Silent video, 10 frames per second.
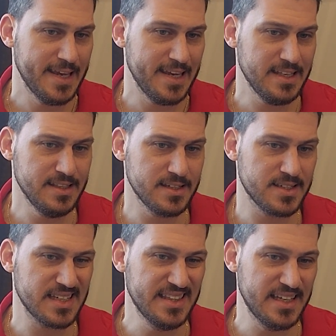in the
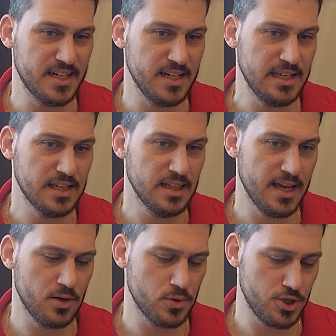Solidity
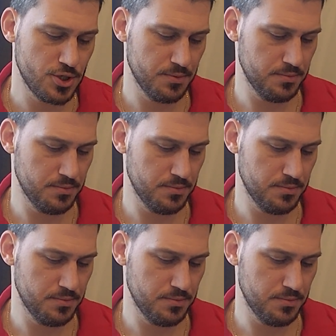language?